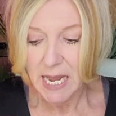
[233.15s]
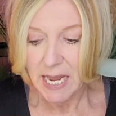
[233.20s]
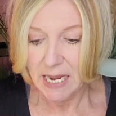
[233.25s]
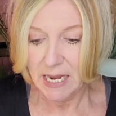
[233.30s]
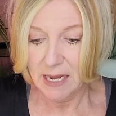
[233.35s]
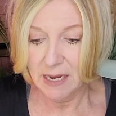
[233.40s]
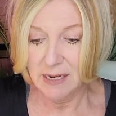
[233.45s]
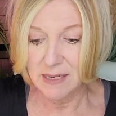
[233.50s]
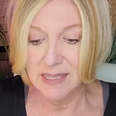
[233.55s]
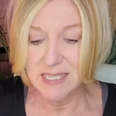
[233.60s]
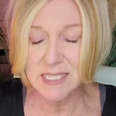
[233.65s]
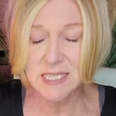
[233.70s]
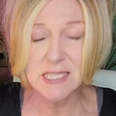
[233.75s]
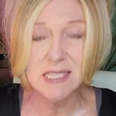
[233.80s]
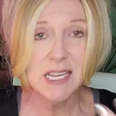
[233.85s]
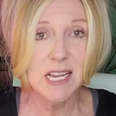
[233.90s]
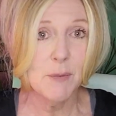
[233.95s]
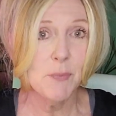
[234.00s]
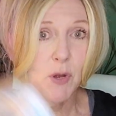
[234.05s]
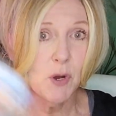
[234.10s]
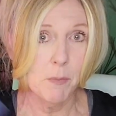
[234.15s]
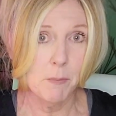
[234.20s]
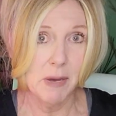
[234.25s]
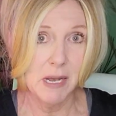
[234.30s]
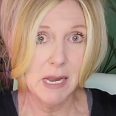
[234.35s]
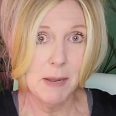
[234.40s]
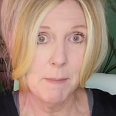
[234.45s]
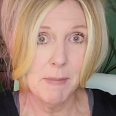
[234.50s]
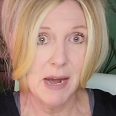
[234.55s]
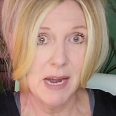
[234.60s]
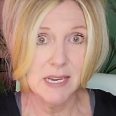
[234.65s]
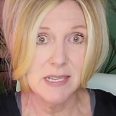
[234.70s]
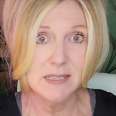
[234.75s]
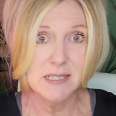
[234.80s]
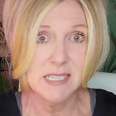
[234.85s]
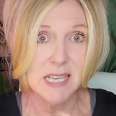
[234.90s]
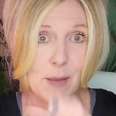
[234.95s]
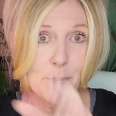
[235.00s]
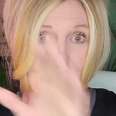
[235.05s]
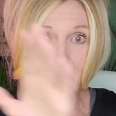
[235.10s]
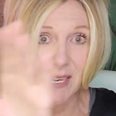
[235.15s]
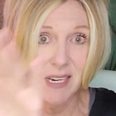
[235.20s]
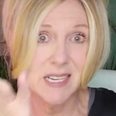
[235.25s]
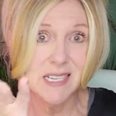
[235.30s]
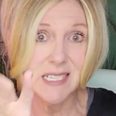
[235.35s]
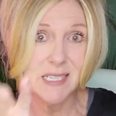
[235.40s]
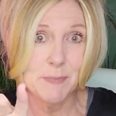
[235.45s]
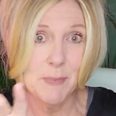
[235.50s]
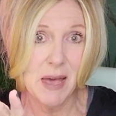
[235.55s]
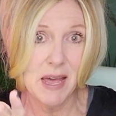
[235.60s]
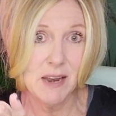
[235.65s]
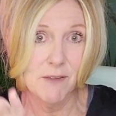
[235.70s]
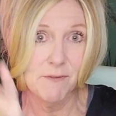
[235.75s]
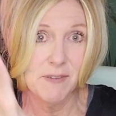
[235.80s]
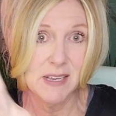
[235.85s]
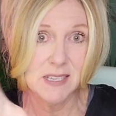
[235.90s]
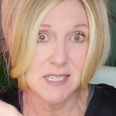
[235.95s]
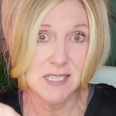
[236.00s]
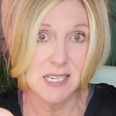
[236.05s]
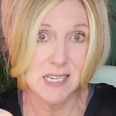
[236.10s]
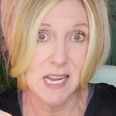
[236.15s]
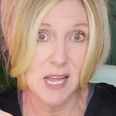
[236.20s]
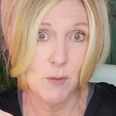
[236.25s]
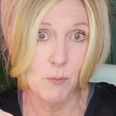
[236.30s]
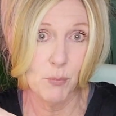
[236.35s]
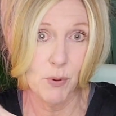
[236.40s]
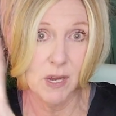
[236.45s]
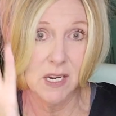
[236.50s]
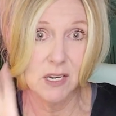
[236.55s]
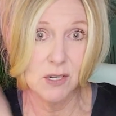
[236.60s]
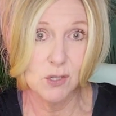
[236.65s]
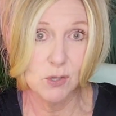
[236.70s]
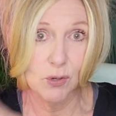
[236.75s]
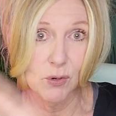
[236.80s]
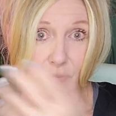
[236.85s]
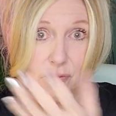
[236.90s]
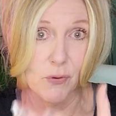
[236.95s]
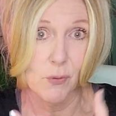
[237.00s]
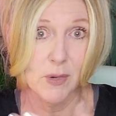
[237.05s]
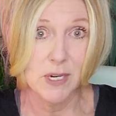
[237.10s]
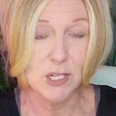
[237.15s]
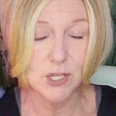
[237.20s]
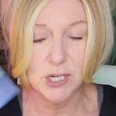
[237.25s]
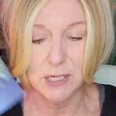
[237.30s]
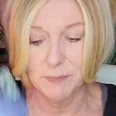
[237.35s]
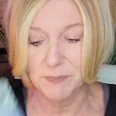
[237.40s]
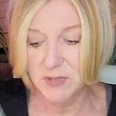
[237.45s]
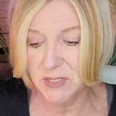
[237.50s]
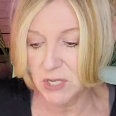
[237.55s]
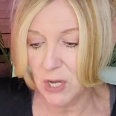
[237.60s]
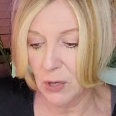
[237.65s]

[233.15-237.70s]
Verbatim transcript: And this is going to be your money mindset, but it is manifesting and bringing it to fruition.